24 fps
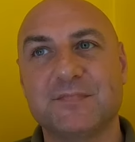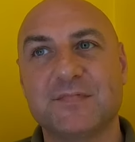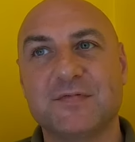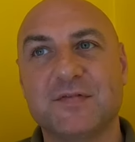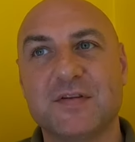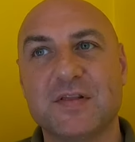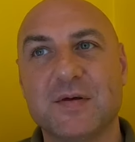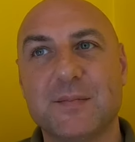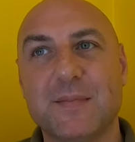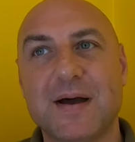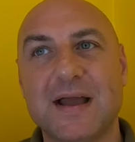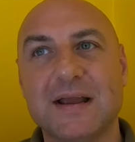
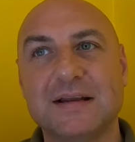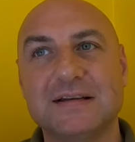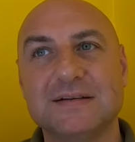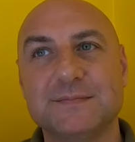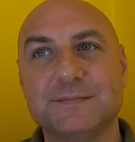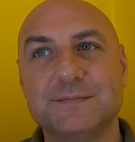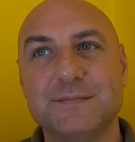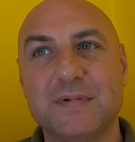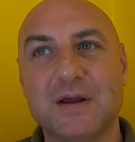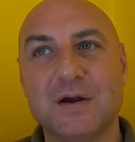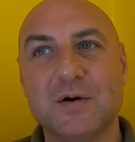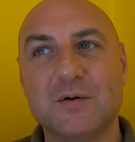for the
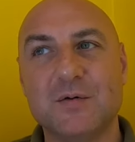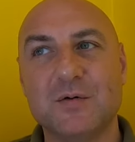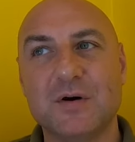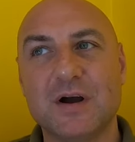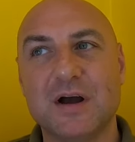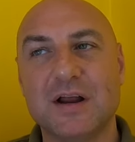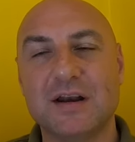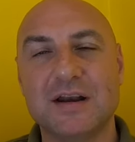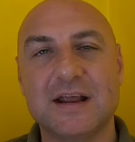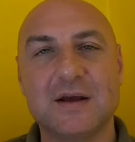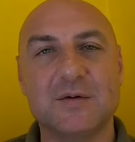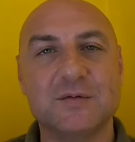main meal?
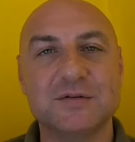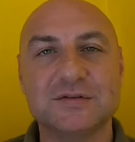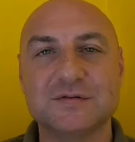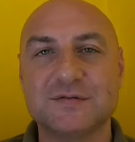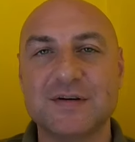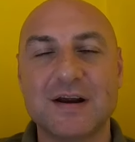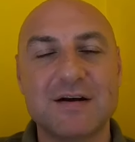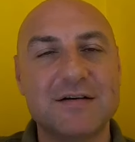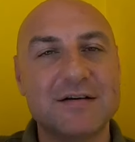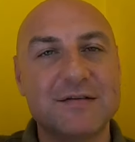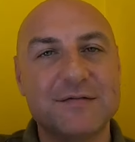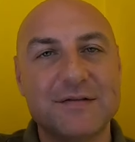And it was
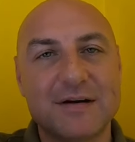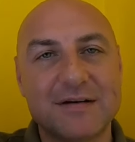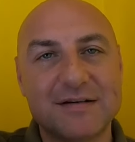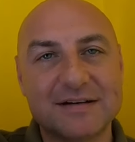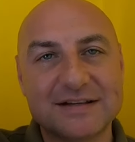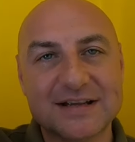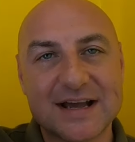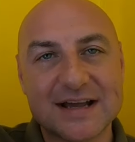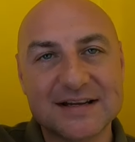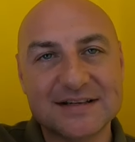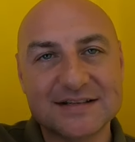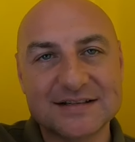very,
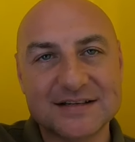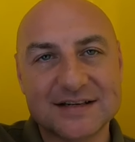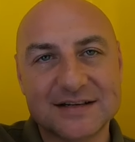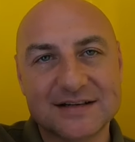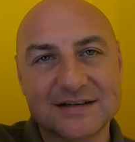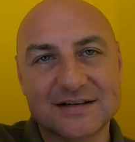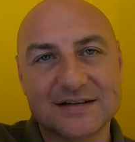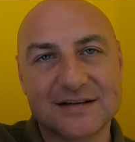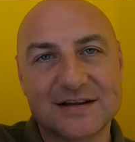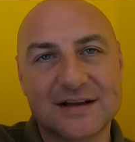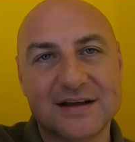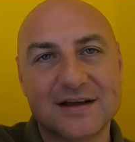very
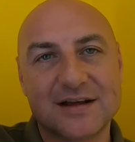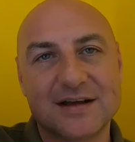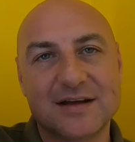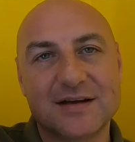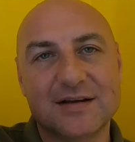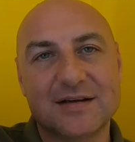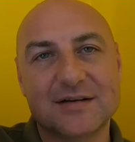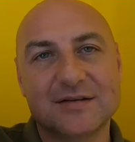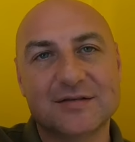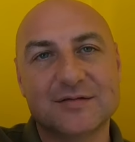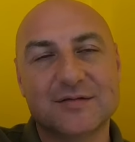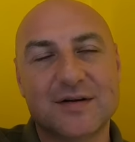tasty. It
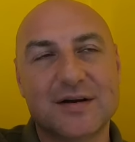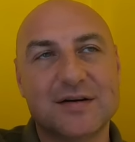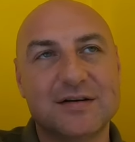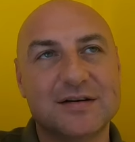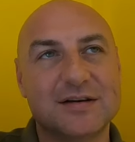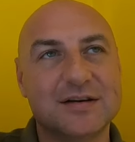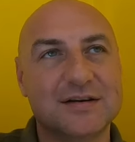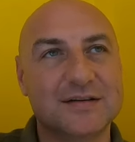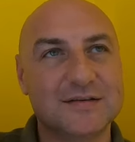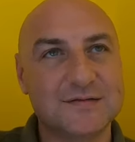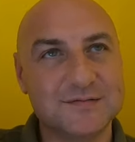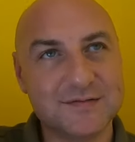was
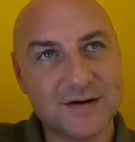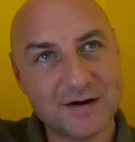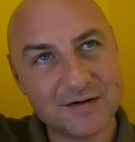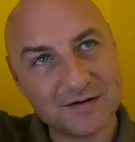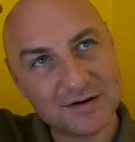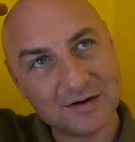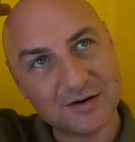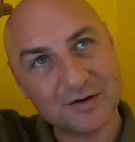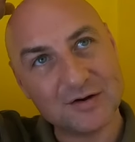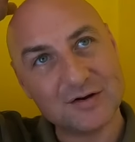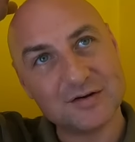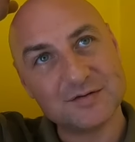very,
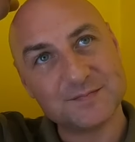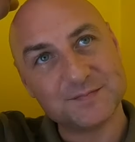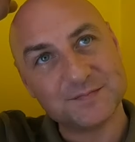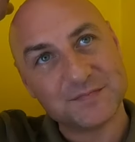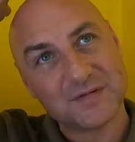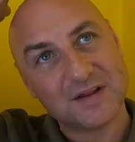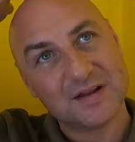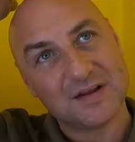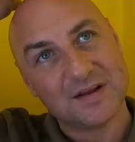very good.